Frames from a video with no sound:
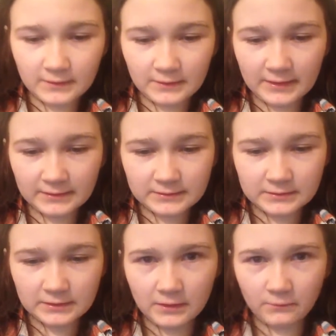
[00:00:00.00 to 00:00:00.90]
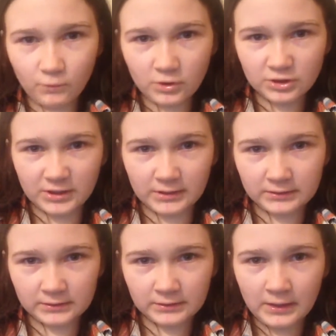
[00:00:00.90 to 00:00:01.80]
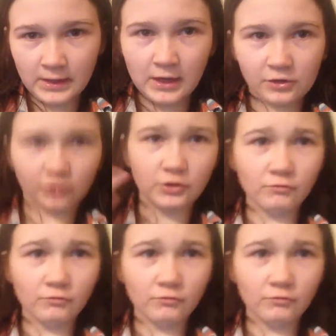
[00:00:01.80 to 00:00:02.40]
let's watch this. I've got